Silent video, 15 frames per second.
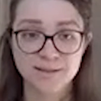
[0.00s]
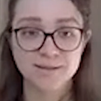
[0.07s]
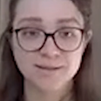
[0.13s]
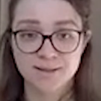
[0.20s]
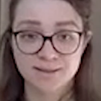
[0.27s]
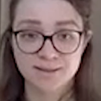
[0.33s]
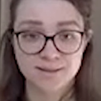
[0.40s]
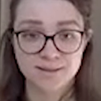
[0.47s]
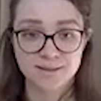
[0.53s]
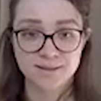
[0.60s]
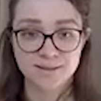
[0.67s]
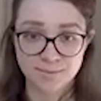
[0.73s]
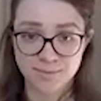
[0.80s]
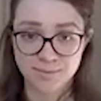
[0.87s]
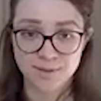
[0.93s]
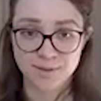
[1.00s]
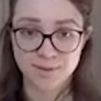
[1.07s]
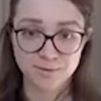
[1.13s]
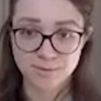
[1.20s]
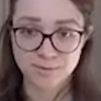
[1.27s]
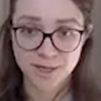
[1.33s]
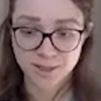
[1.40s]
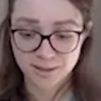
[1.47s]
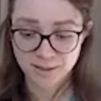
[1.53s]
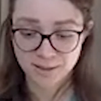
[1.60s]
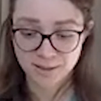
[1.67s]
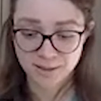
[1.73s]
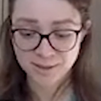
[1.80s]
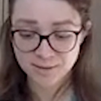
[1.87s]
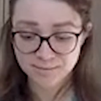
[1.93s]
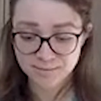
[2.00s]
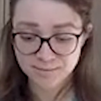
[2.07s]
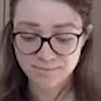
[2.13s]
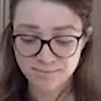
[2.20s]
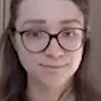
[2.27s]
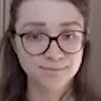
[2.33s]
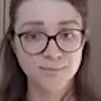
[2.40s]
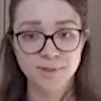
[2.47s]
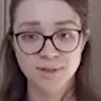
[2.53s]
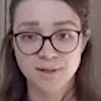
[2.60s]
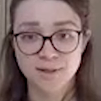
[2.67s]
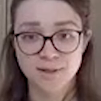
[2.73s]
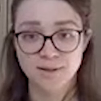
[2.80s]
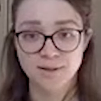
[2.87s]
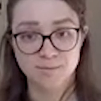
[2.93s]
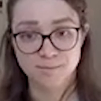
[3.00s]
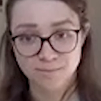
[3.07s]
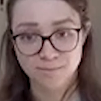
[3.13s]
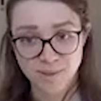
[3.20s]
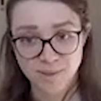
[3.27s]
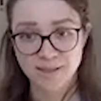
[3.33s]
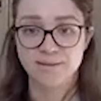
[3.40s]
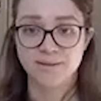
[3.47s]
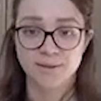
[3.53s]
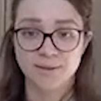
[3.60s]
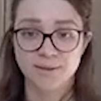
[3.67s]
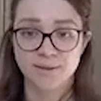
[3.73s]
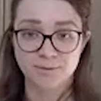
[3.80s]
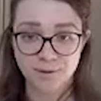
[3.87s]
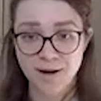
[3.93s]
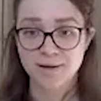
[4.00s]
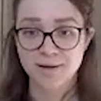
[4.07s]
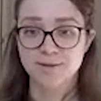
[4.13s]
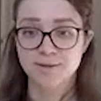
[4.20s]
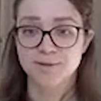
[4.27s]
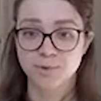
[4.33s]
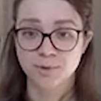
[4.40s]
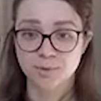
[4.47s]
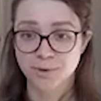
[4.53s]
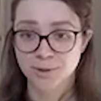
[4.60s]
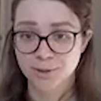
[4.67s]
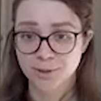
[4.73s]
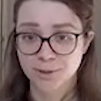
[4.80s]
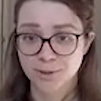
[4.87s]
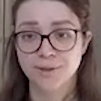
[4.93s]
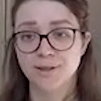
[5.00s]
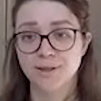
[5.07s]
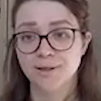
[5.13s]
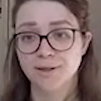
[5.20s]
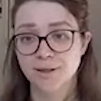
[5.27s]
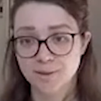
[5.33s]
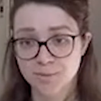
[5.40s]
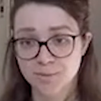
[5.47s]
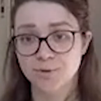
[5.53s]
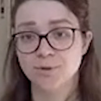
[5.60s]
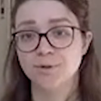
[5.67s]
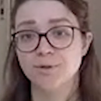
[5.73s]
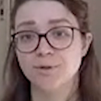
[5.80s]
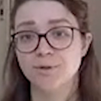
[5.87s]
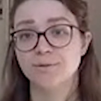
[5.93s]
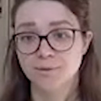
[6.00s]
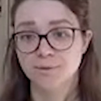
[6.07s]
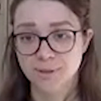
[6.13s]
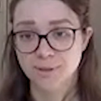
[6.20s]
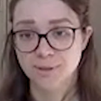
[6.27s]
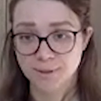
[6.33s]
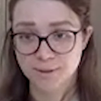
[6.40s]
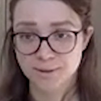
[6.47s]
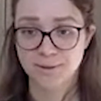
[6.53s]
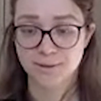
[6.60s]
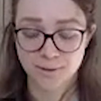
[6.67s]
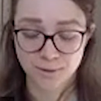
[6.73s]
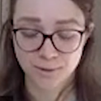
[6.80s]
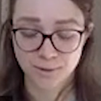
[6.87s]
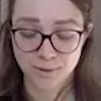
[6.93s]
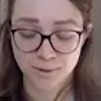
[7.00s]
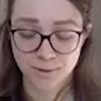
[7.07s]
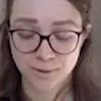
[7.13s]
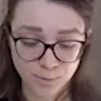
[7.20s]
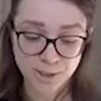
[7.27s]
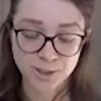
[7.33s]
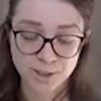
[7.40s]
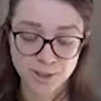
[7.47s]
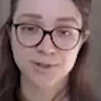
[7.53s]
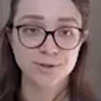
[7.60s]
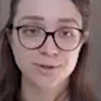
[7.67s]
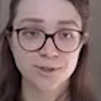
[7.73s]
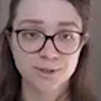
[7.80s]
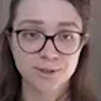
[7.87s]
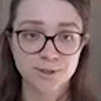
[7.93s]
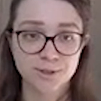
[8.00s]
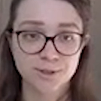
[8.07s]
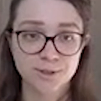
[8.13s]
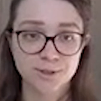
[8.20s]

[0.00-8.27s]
update as the information comes in, but it requires more monitoring and more computation